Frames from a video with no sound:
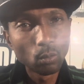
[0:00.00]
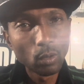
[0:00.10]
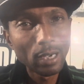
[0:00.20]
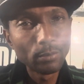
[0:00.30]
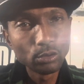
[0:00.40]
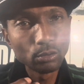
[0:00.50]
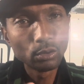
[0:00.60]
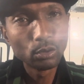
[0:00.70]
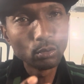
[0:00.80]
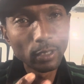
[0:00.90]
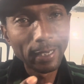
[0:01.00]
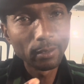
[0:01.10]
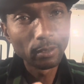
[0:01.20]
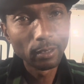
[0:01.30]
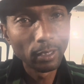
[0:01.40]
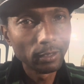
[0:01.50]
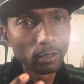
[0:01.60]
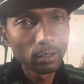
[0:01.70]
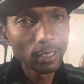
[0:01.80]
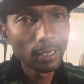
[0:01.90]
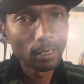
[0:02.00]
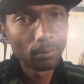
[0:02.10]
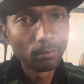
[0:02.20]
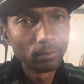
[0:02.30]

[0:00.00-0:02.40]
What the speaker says: why would you do that at the time